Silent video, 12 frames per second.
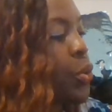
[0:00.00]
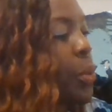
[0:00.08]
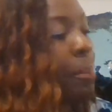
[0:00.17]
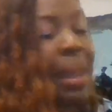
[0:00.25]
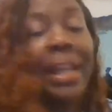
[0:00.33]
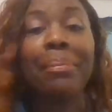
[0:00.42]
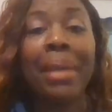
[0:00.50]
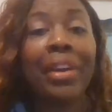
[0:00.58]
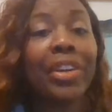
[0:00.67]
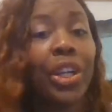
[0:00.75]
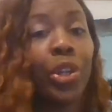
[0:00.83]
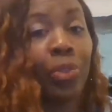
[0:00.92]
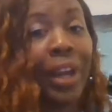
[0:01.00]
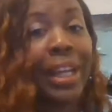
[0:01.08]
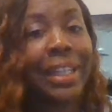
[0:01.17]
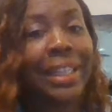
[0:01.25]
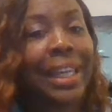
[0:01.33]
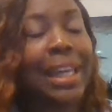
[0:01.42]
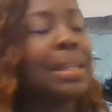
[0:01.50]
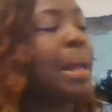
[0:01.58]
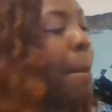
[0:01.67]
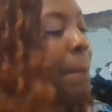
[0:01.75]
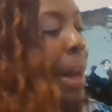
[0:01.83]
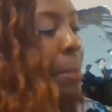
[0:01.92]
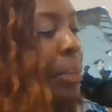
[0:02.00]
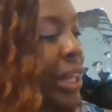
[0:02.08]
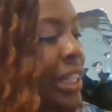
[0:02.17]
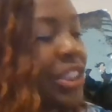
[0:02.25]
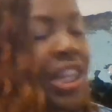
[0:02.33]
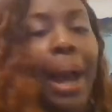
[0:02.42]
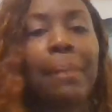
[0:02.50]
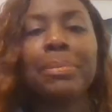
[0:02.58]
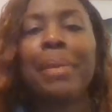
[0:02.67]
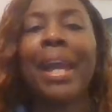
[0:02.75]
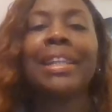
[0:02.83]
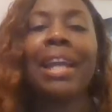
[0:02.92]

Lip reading: make America great again by bringing jobs back.